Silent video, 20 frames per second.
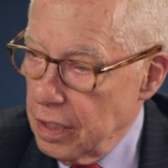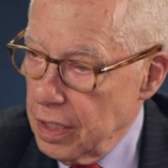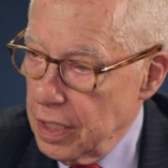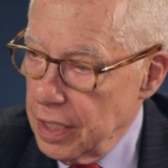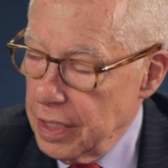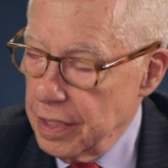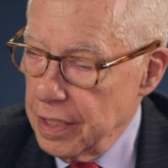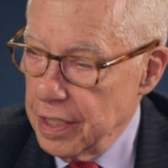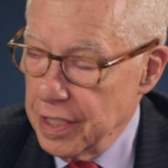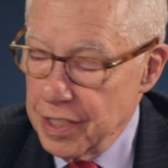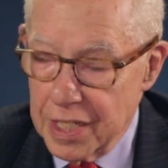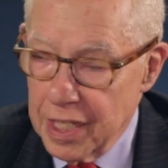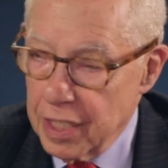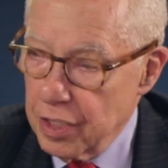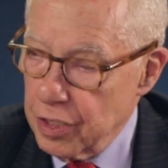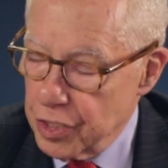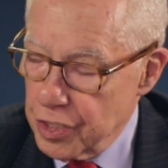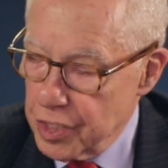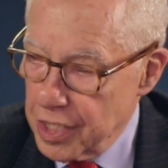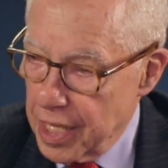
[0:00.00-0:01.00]
on
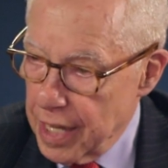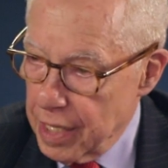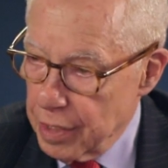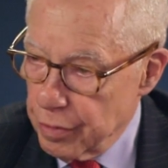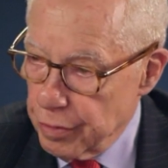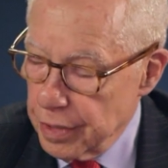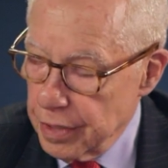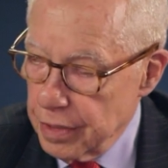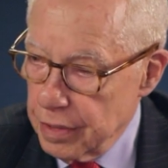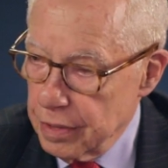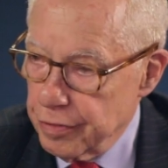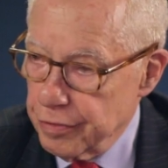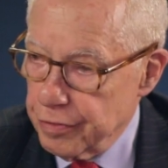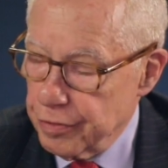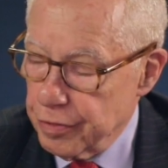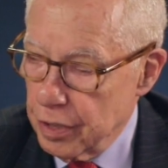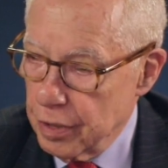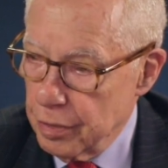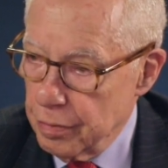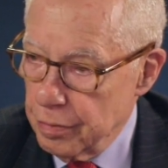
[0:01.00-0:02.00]
intelligence gathering
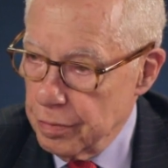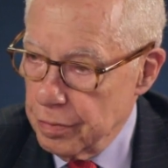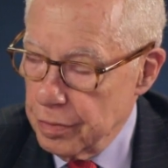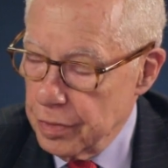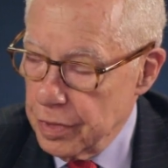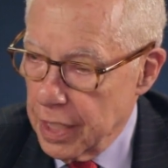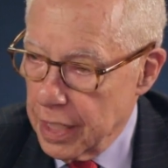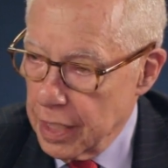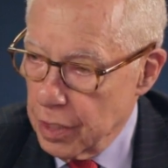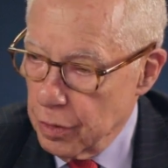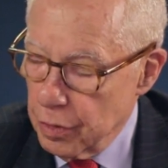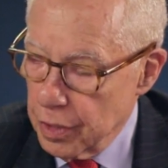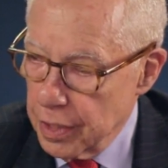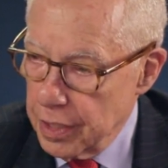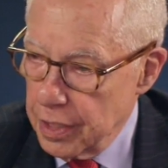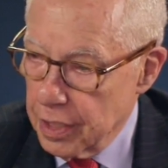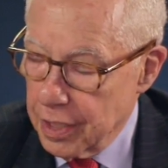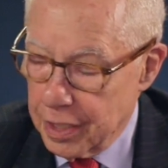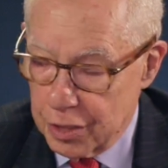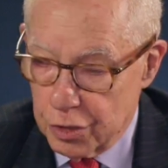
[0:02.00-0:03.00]
from not
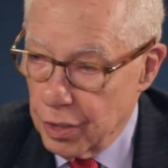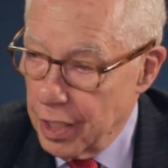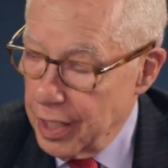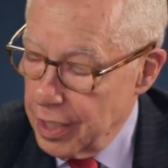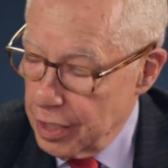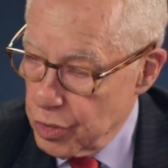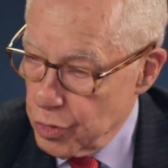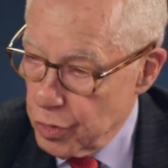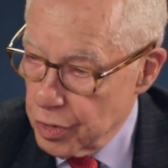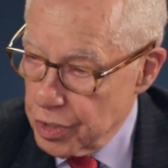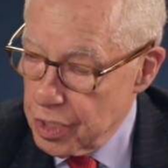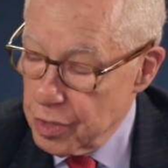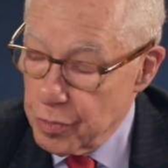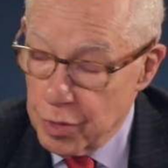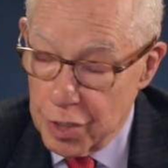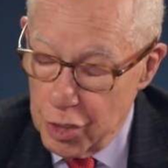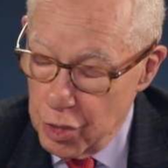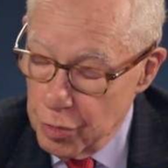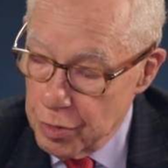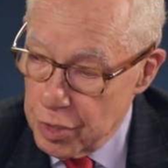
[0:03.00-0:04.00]
only electronic sources
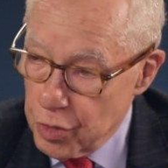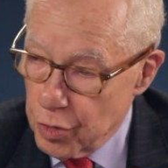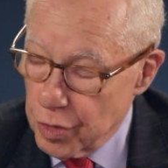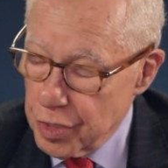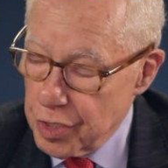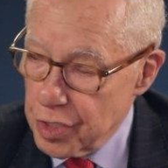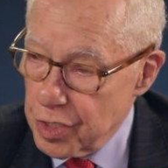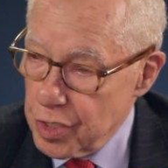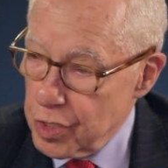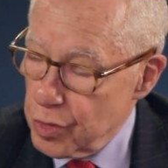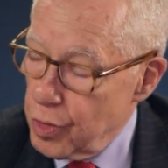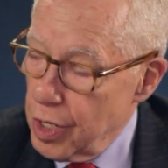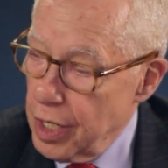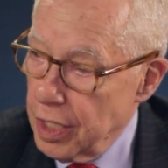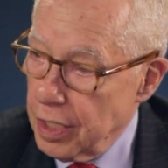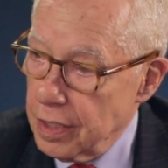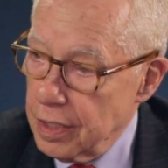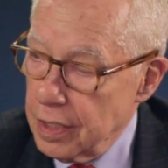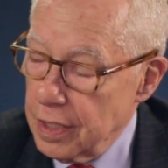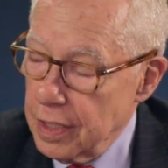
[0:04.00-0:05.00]
but human sources as
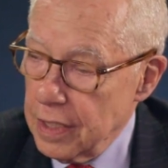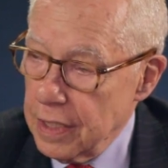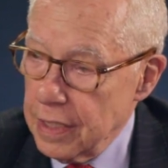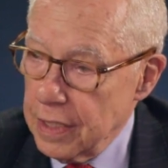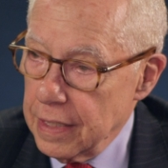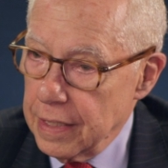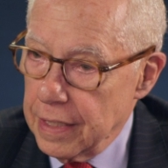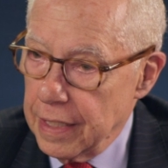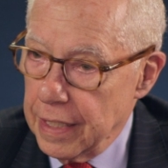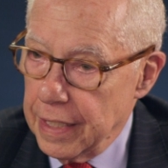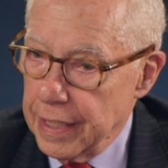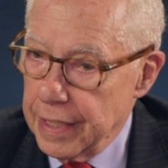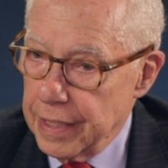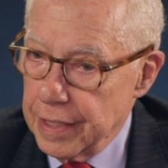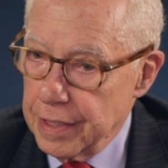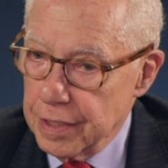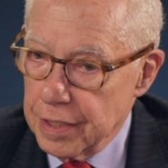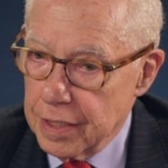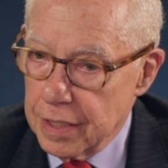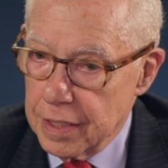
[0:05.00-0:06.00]
well
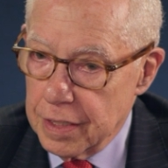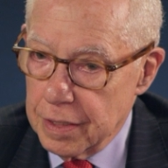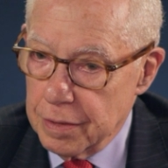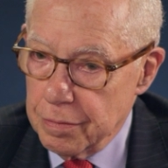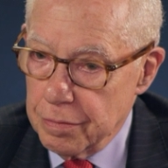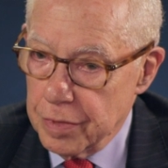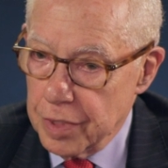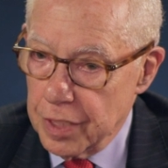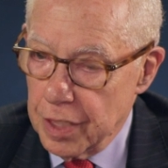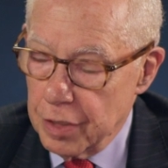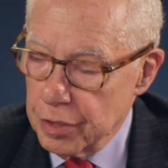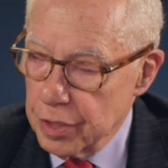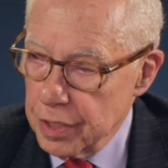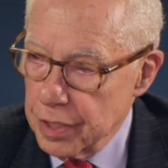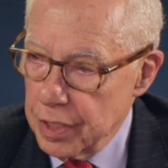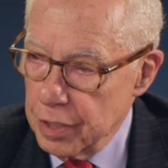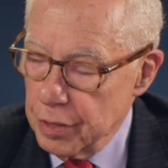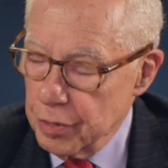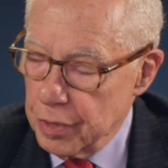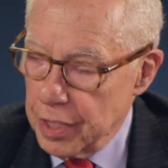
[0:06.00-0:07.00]
and um, the notion
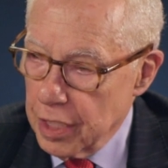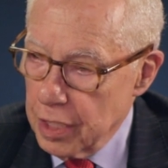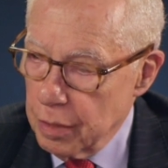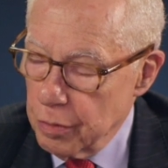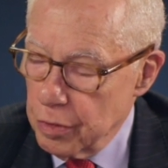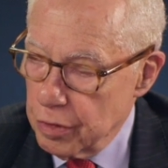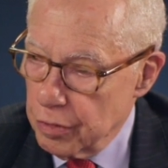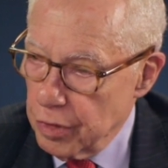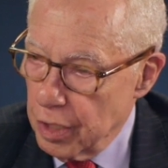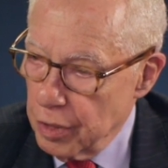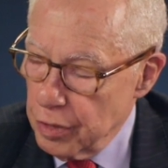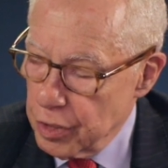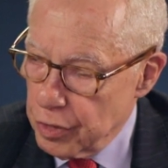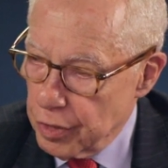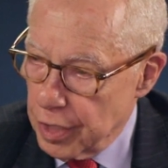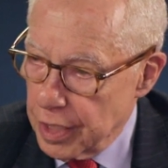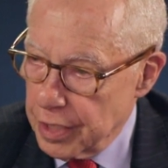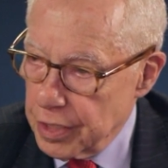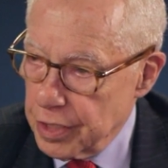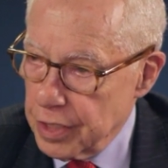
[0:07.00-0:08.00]
that you kill them with drone
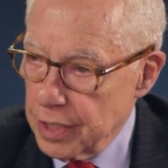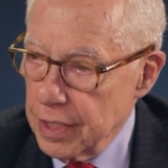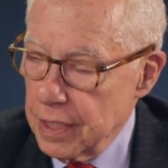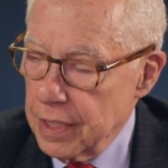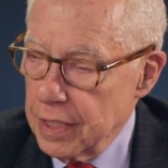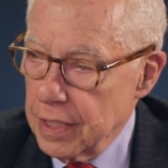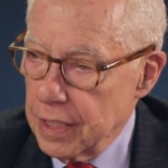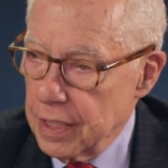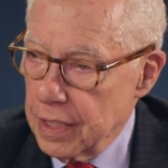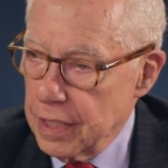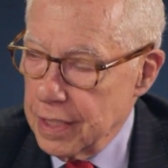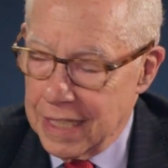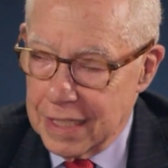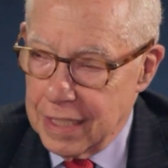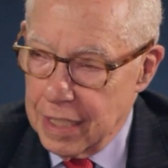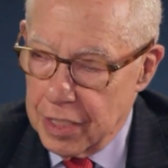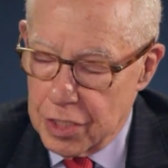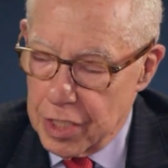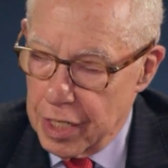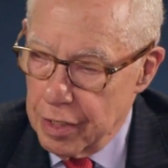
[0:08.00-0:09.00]
strikes uh, and that
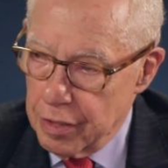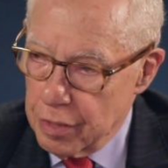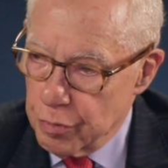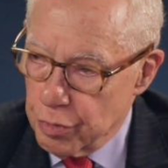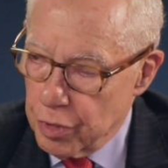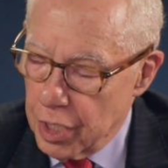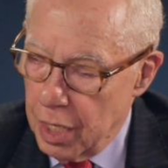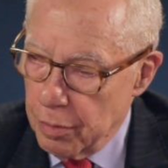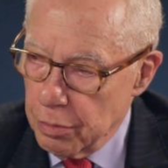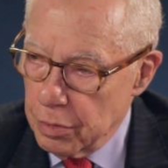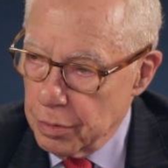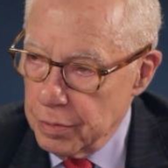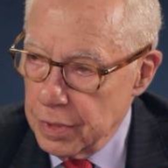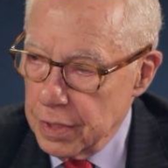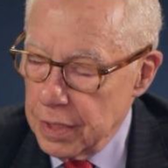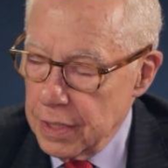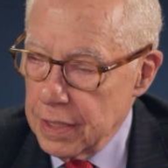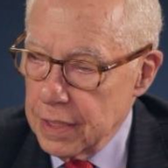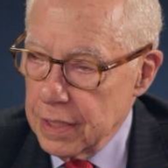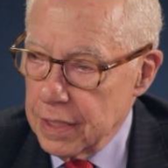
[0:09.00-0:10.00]
takes care of the problem,
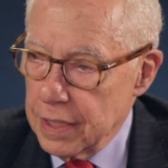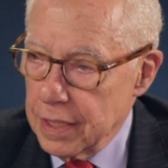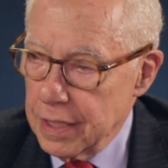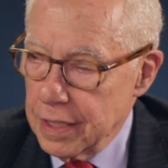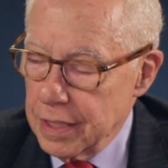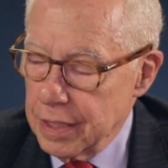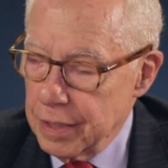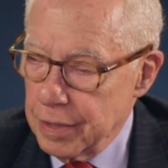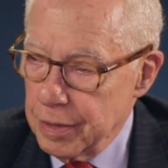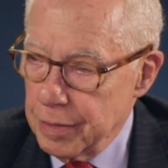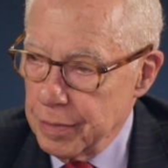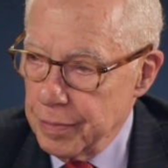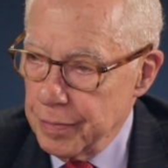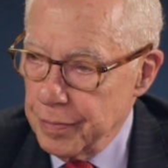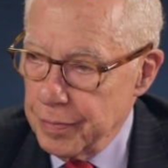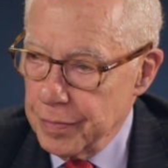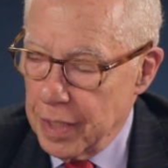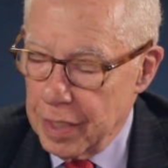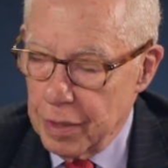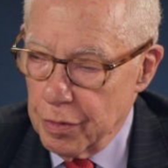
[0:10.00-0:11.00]

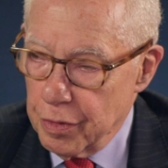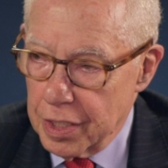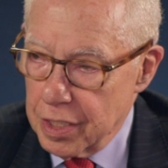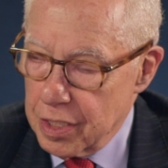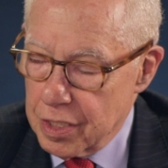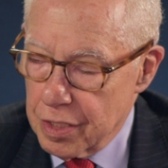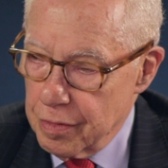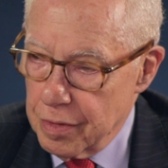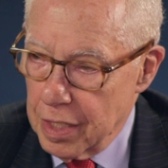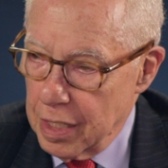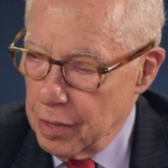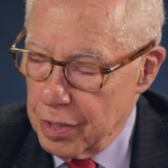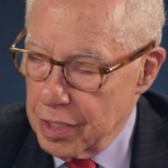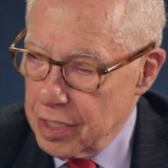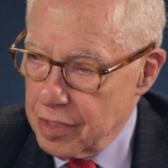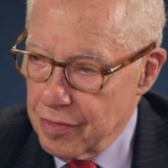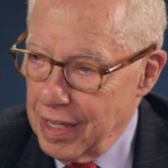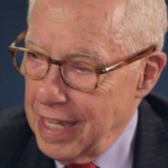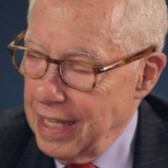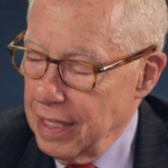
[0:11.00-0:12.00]
um, I don't think is a I don't think
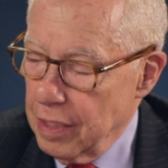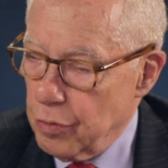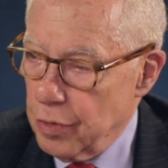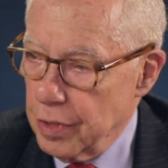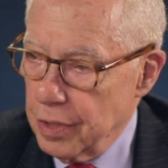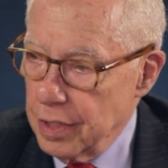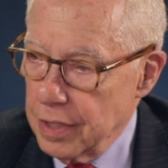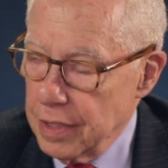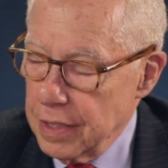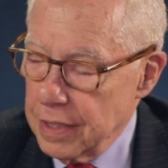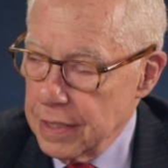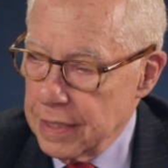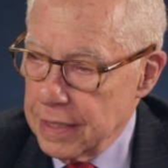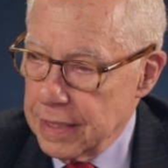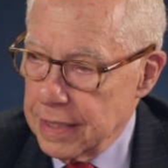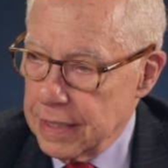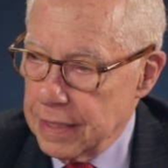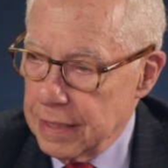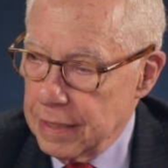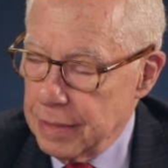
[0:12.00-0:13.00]
is a valid one.
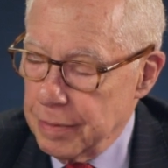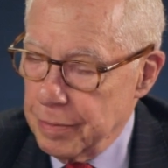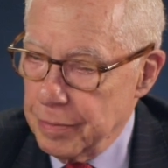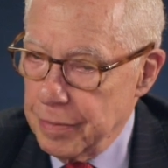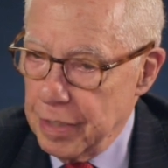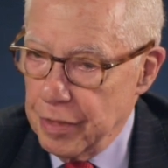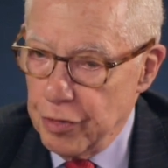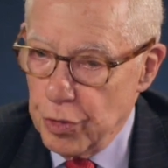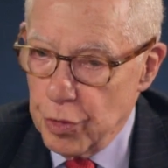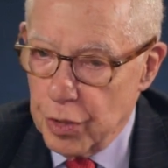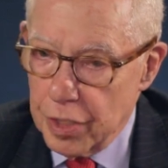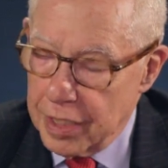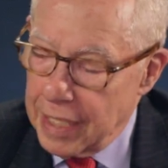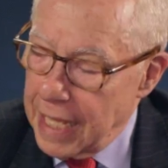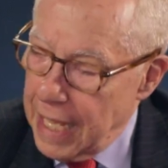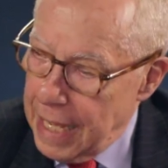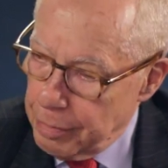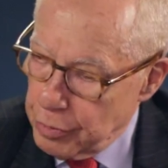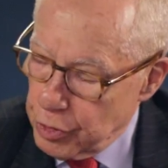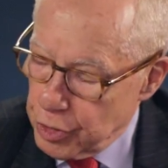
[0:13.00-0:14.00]
Um, if you can
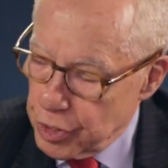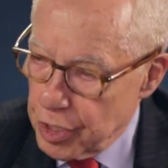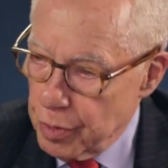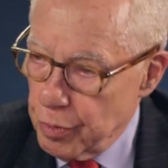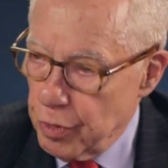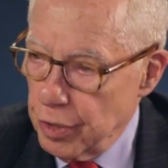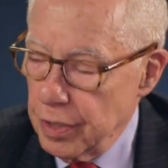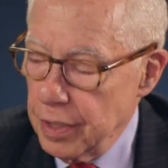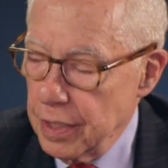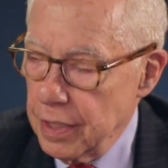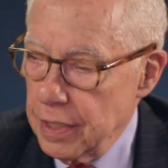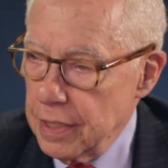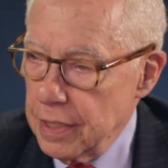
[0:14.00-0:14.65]
capture someone,